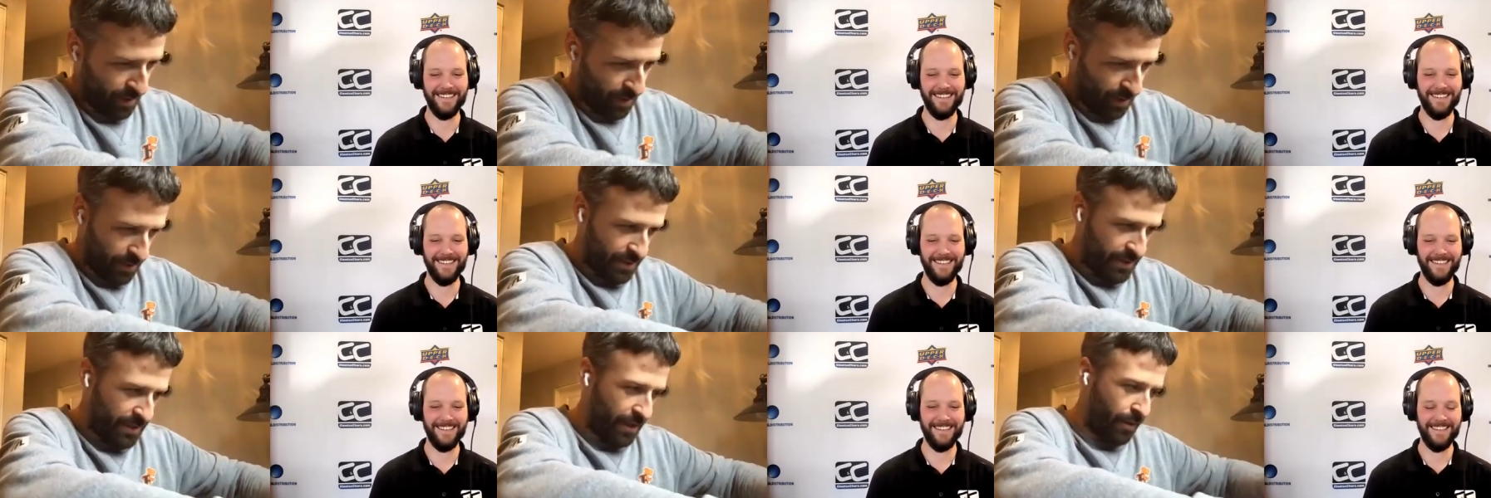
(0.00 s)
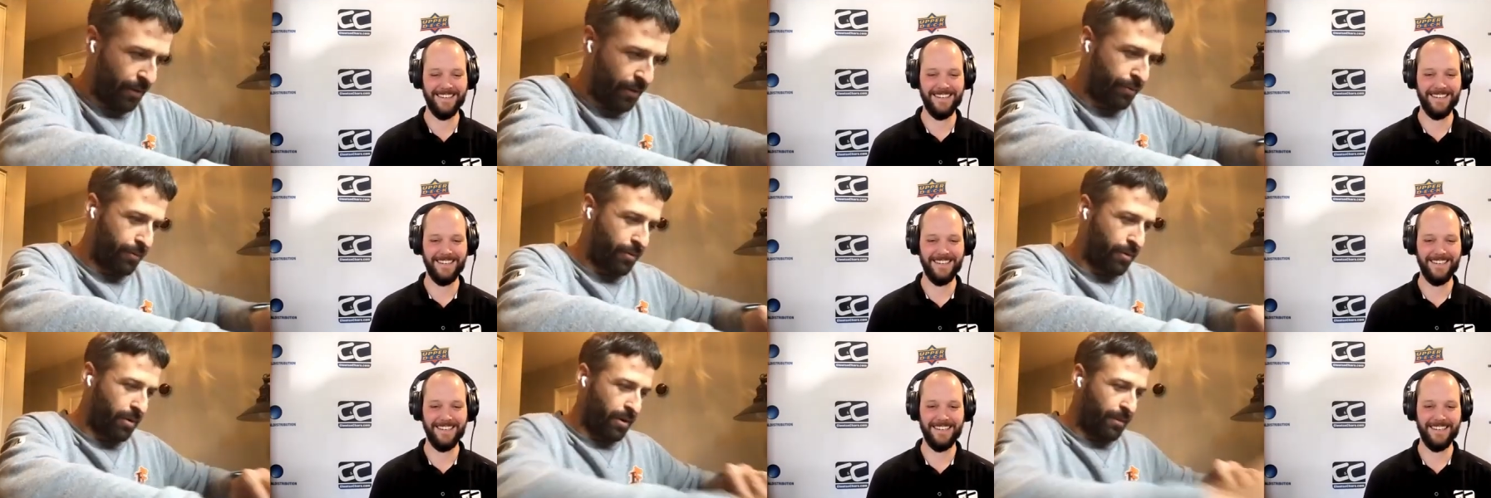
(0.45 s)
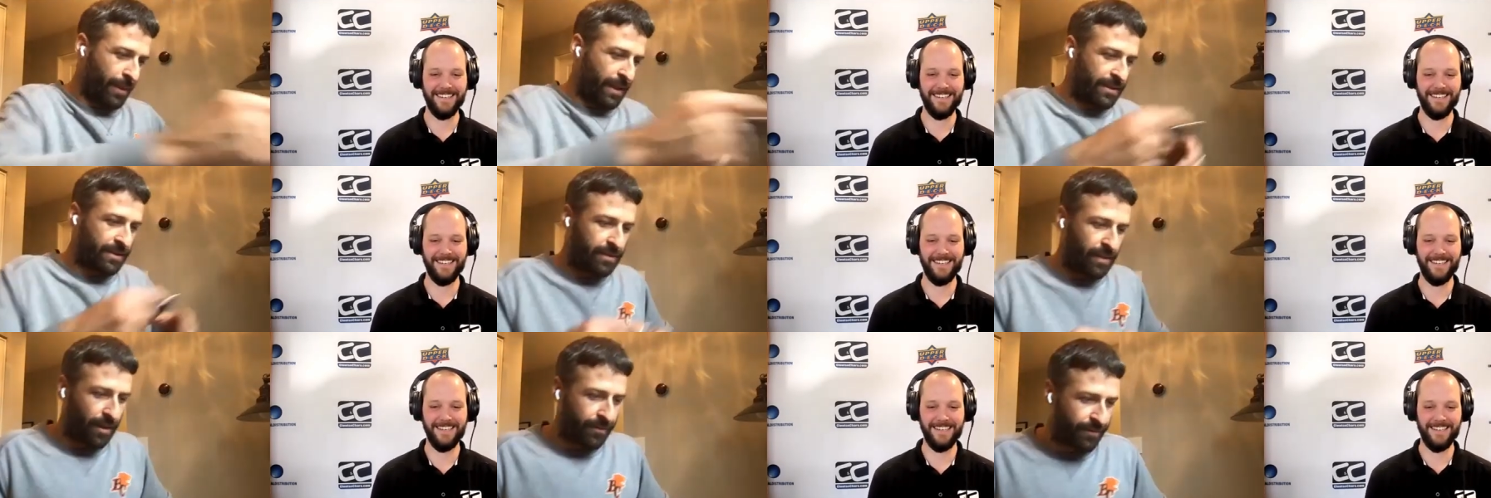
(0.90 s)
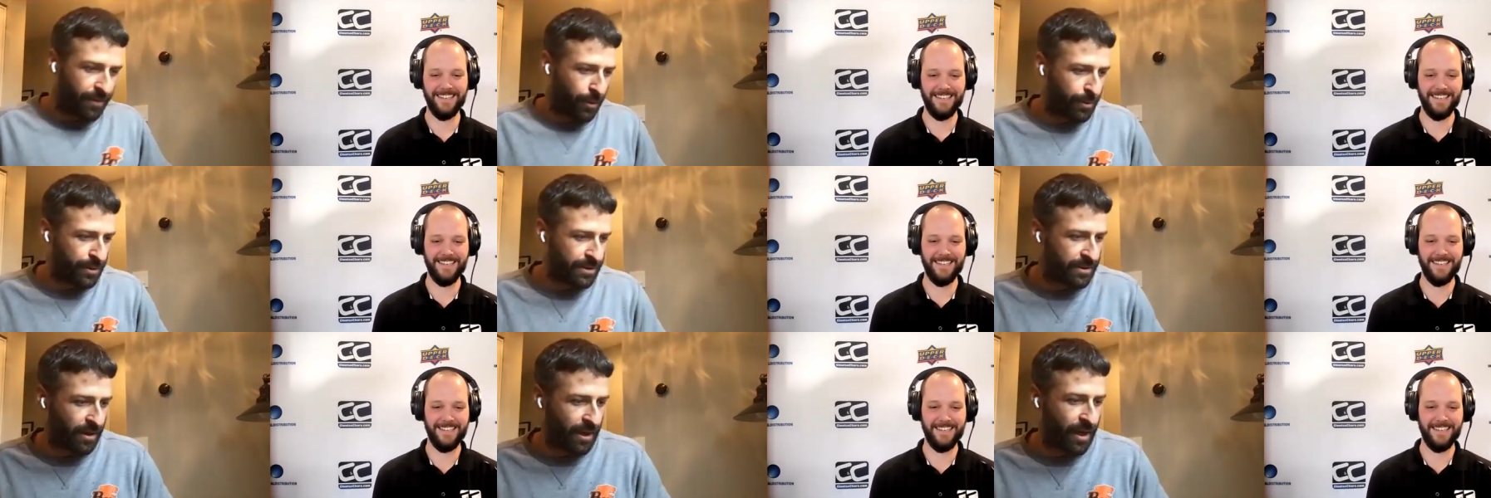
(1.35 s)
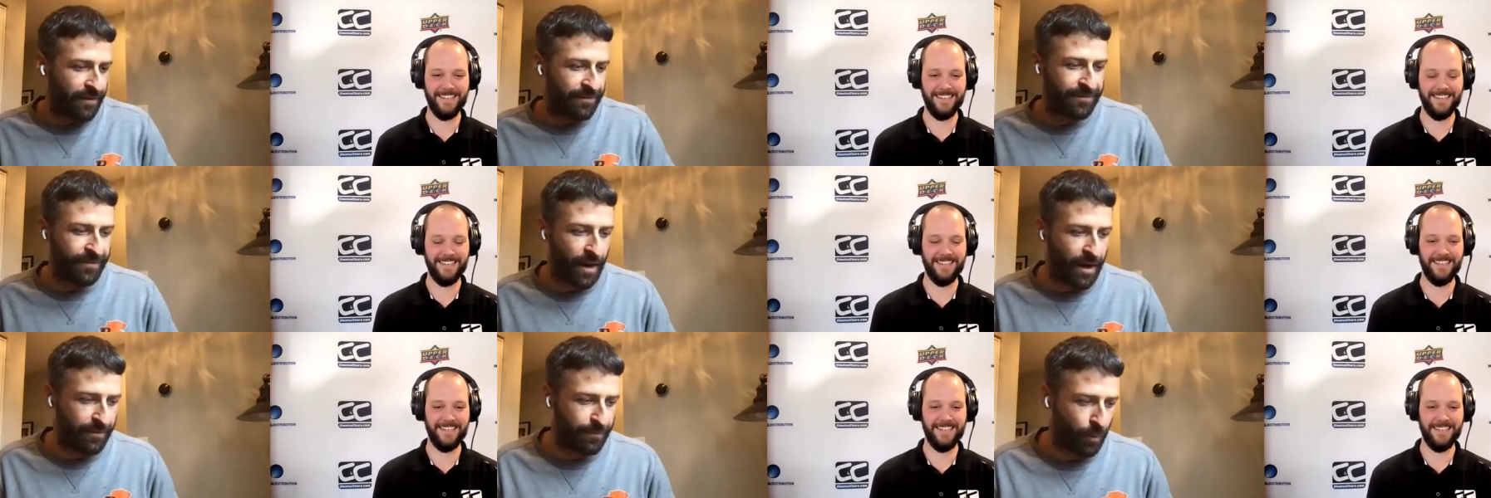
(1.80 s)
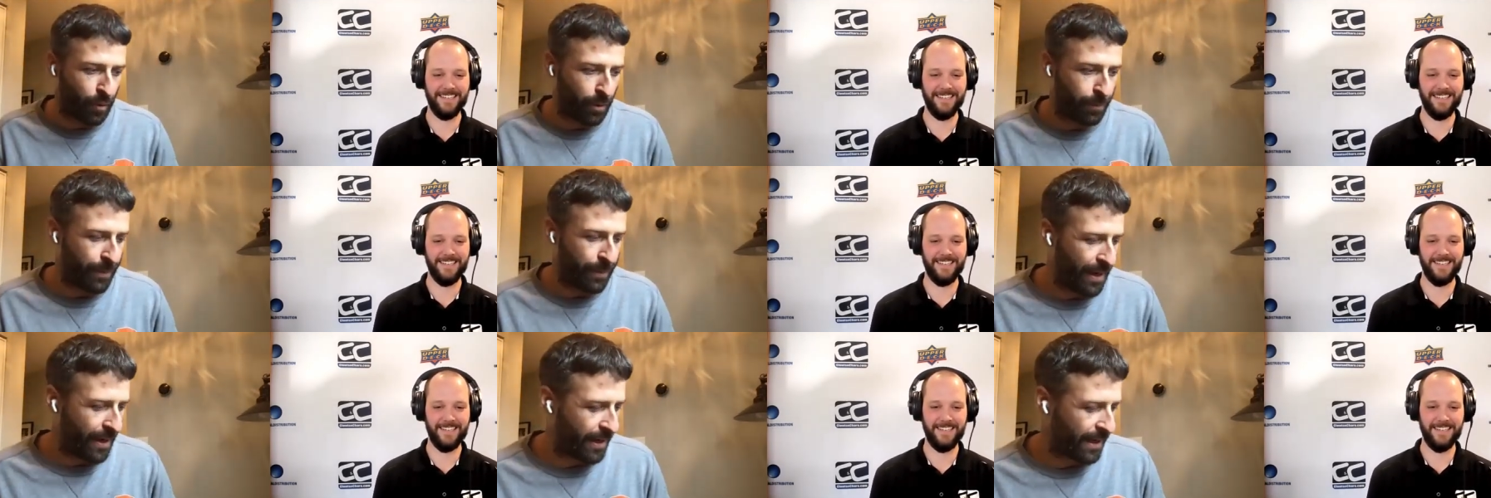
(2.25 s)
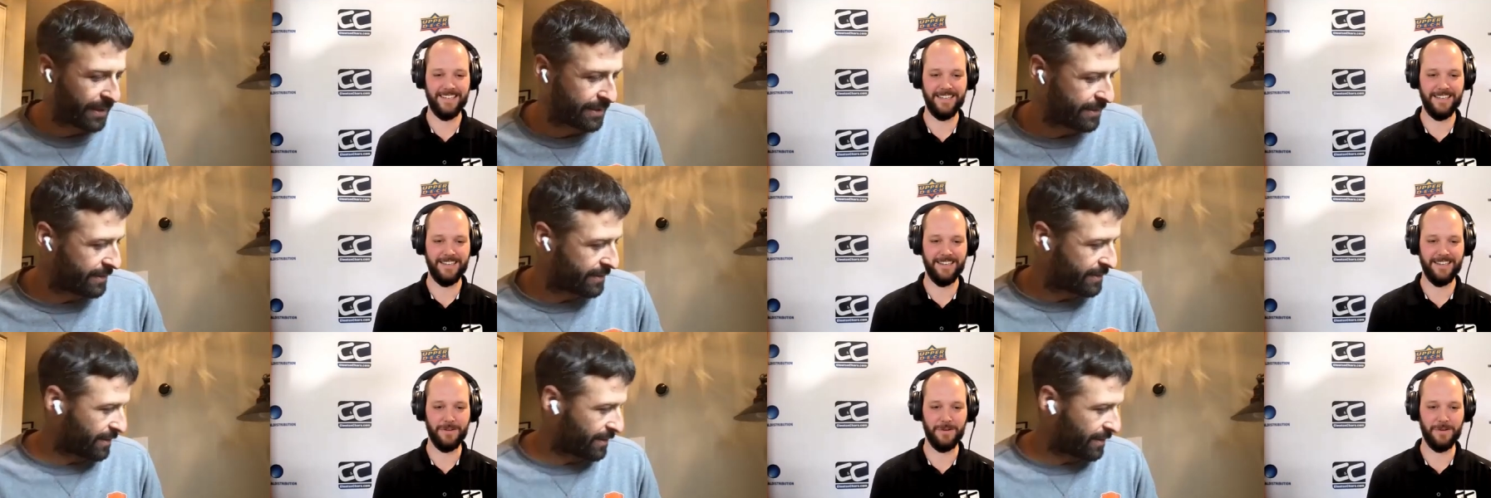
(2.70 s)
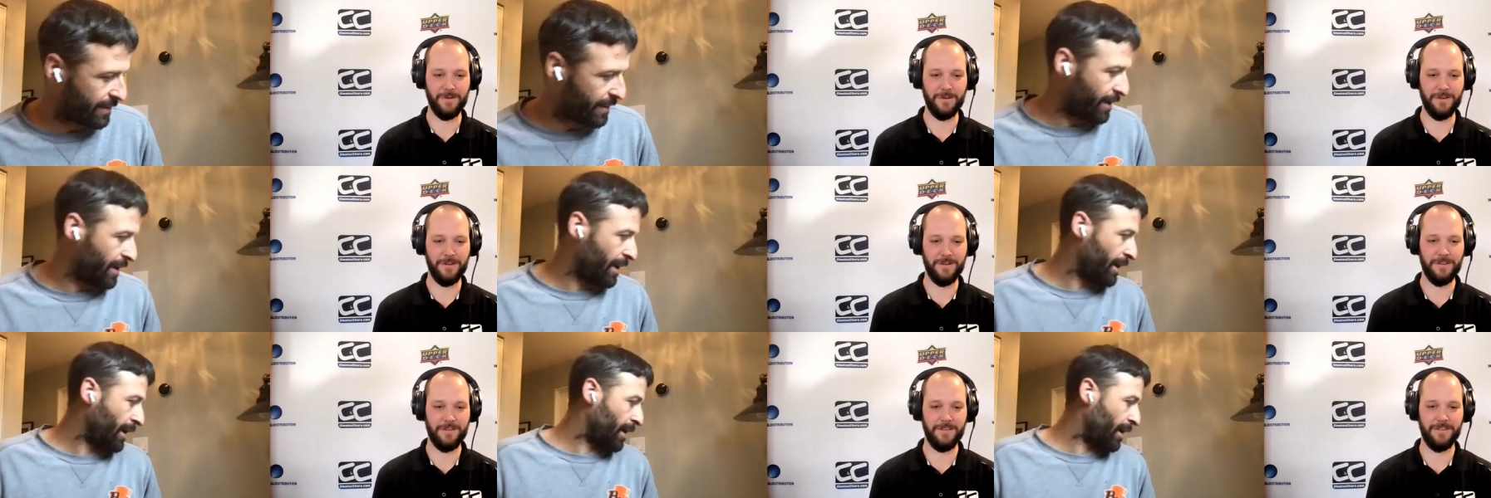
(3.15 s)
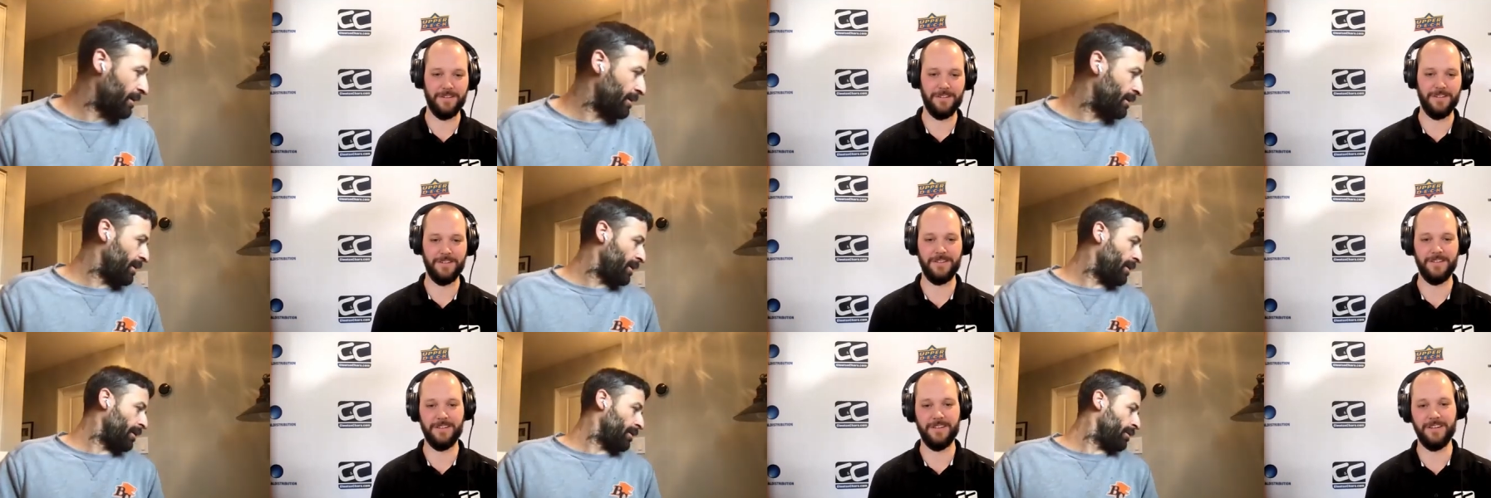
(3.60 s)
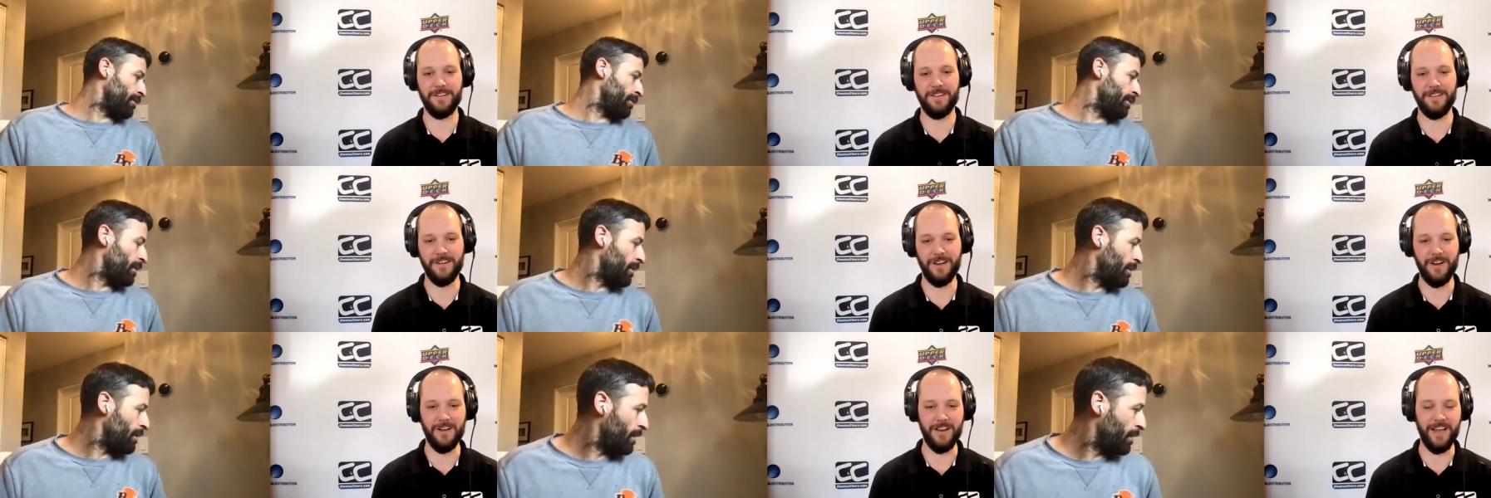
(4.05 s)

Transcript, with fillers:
Speaker 1: I'm gonna dig through all my stuff here. We still got five more packs. It's like I don't know.